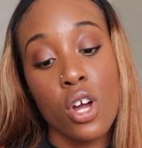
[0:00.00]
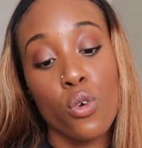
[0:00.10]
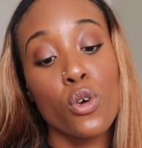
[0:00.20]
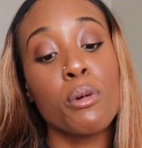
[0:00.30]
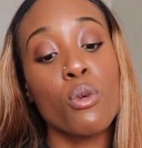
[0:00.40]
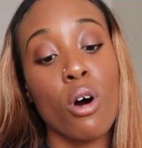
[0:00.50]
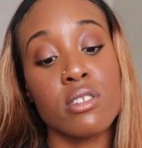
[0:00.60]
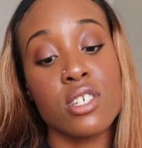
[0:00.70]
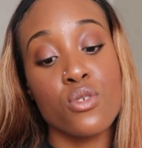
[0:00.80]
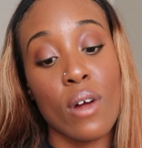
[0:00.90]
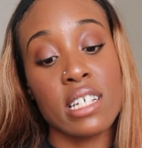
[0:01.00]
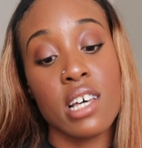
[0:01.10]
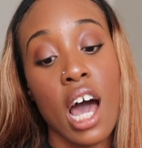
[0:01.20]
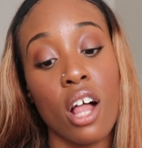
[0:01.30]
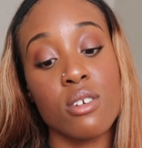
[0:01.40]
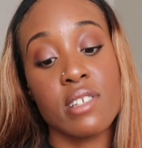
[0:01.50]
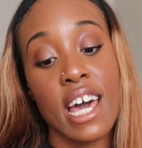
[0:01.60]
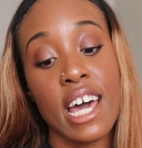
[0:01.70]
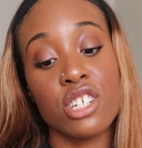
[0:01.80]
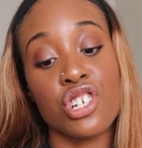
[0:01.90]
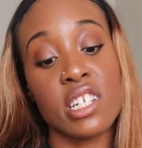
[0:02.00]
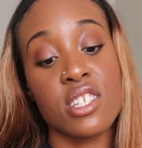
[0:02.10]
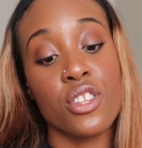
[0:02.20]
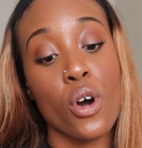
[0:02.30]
Ruby waltzes right to Hollow's Edge and into